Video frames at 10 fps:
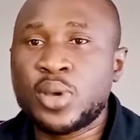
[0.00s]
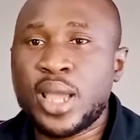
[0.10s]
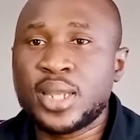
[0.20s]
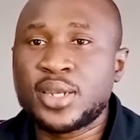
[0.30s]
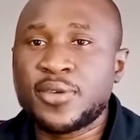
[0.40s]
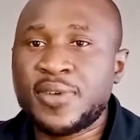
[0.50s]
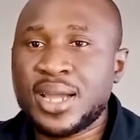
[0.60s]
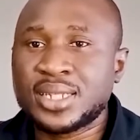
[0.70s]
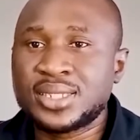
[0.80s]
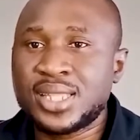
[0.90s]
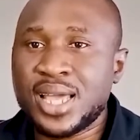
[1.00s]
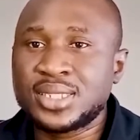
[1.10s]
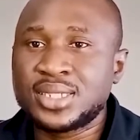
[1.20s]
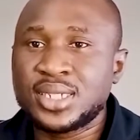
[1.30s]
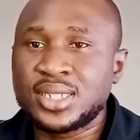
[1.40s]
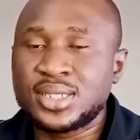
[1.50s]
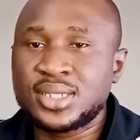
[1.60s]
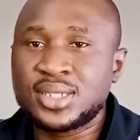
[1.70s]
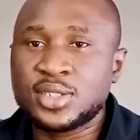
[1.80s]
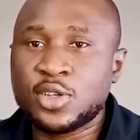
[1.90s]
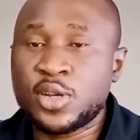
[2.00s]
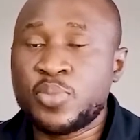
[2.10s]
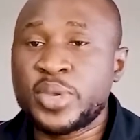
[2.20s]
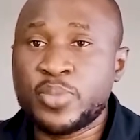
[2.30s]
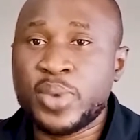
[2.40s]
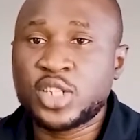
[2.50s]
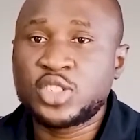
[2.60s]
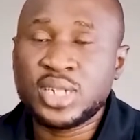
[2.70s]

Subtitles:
and the fact that it's got a big battery,